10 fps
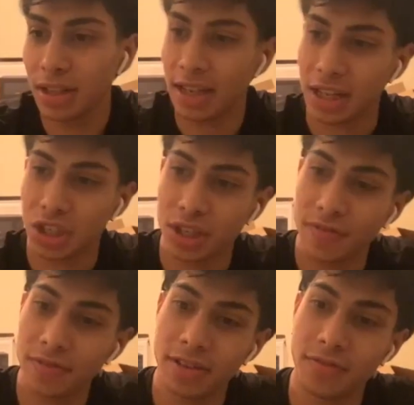like
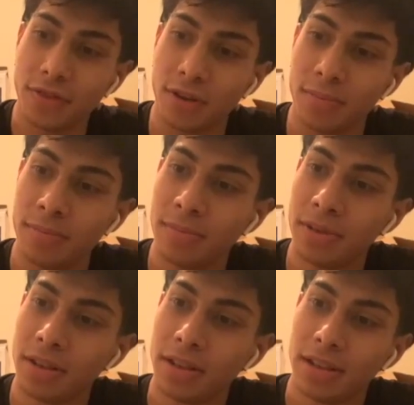shifted from
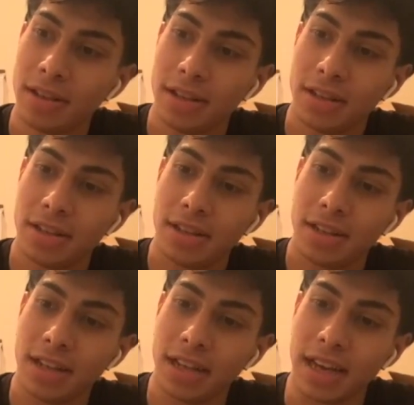
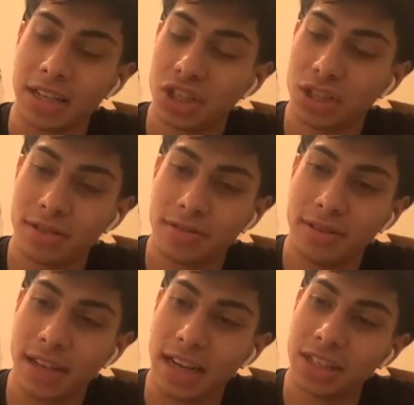like I was
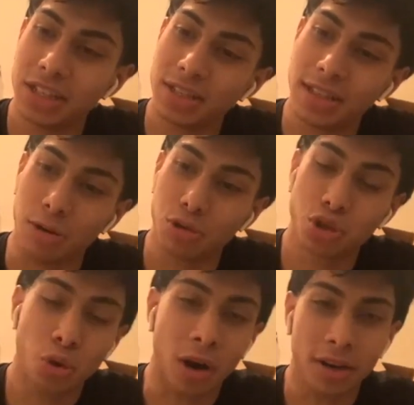
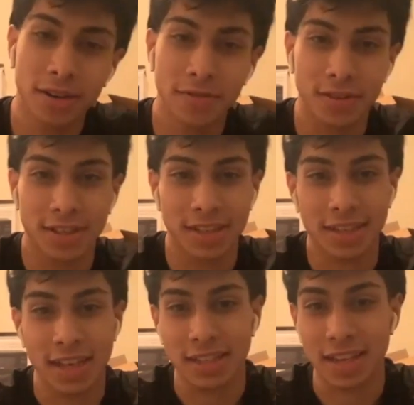so hungry for
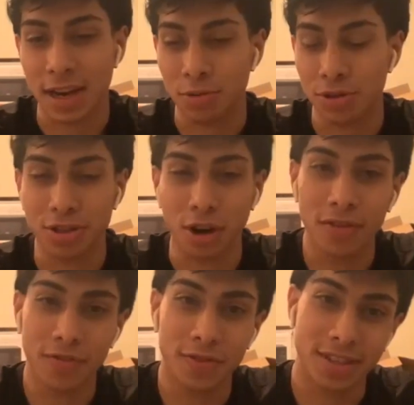success. Like I was
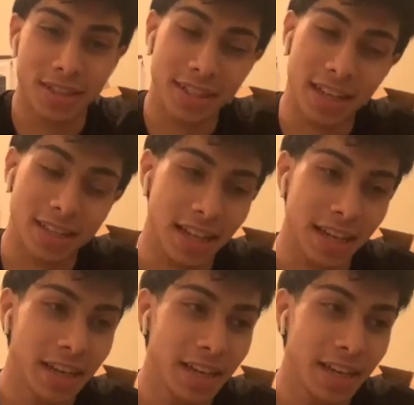starving for success. Like